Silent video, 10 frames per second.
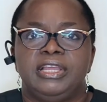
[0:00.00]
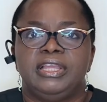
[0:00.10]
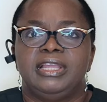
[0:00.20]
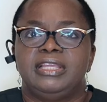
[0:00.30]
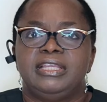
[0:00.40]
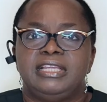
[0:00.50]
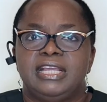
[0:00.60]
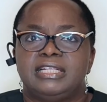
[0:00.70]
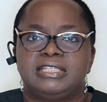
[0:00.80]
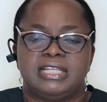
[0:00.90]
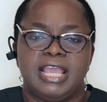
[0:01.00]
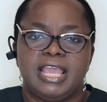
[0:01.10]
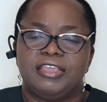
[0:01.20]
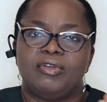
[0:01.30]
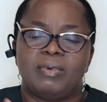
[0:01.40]
Yes,
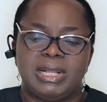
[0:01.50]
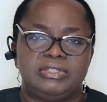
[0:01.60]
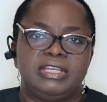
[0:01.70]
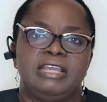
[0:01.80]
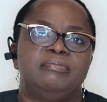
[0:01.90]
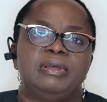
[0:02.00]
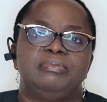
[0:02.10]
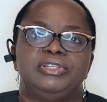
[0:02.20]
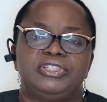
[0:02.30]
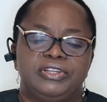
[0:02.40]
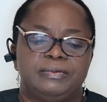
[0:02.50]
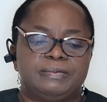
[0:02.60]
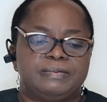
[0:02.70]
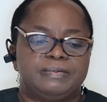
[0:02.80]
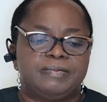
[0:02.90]
you want to get permission.
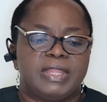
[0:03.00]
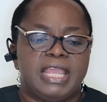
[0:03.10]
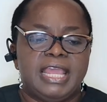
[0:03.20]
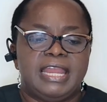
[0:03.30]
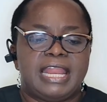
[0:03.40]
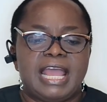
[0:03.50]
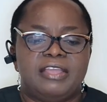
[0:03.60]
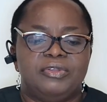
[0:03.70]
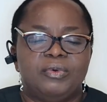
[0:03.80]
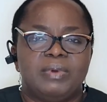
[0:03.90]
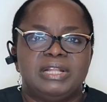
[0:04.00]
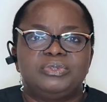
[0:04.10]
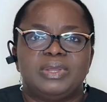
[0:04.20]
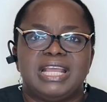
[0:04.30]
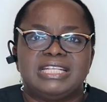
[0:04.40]
Now, you want
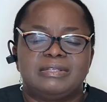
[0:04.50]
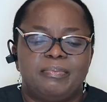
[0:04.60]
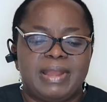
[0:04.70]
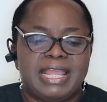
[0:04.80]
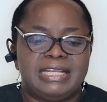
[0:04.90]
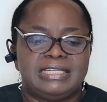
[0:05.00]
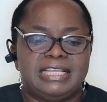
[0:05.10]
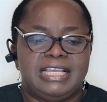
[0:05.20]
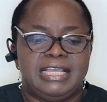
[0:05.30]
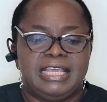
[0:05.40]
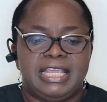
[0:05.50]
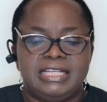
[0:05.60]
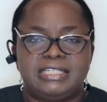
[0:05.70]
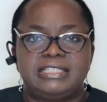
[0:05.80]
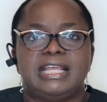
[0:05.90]
to explain each
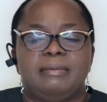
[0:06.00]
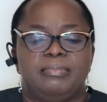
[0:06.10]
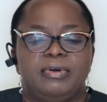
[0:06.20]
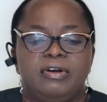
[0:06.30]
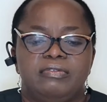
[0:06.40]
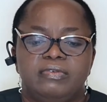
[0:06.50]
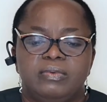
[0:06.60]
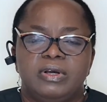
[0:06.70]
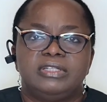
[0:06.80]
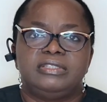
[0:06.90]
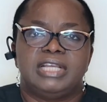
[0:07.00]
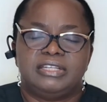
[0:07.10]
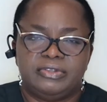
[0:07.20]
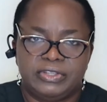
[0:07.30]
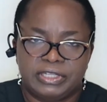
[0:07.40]
step of what you are
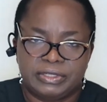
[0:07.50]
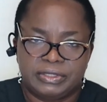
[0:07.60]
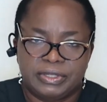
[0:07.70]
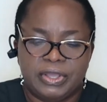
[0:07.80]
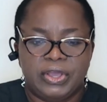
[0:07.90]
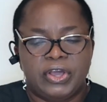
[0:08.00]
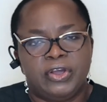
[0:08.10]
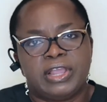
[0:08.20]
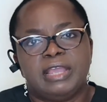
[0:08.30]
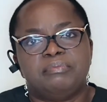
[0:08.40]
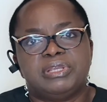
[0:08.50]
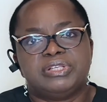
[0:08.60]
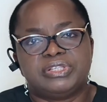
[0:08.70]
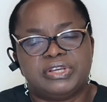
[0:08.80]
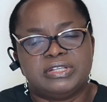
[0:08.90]
doing. Okay,
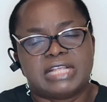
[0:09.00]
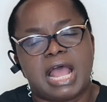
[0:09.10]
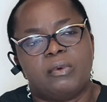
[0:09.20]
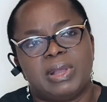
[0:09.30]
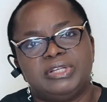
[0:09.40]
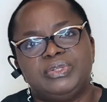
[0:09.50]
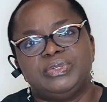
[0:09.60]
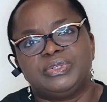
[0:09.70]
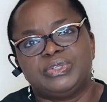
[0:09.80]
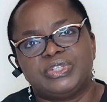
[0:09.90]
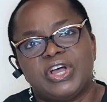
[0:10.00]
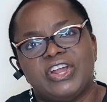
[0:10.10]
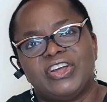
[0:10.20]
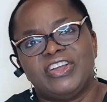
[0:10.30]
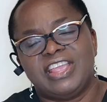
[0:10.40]
Miss Jones, I want you to turn
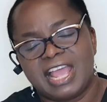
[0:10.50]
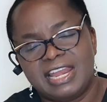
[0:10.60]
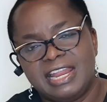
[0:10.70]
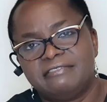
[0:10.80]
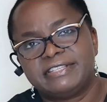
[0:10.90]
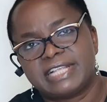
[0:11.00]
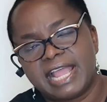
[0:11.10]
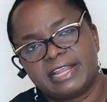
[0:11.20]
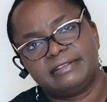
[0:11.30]
on your left side.